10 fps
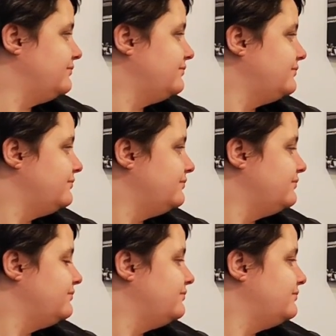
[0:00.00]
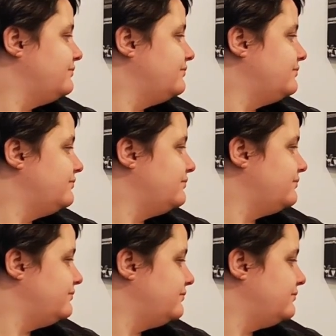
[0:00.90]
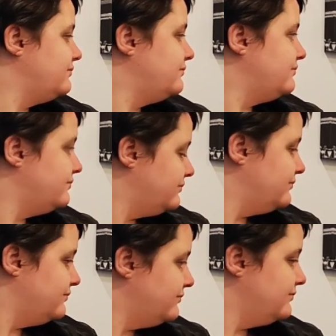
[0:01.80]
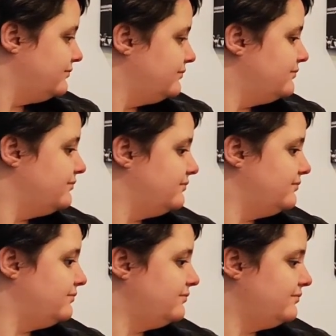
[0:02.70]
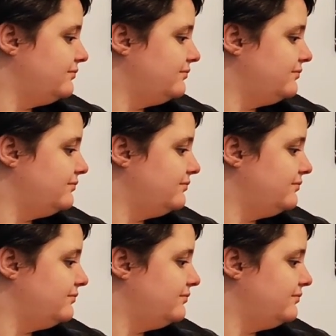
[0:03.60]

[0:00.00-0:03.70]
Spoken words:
(not speaking)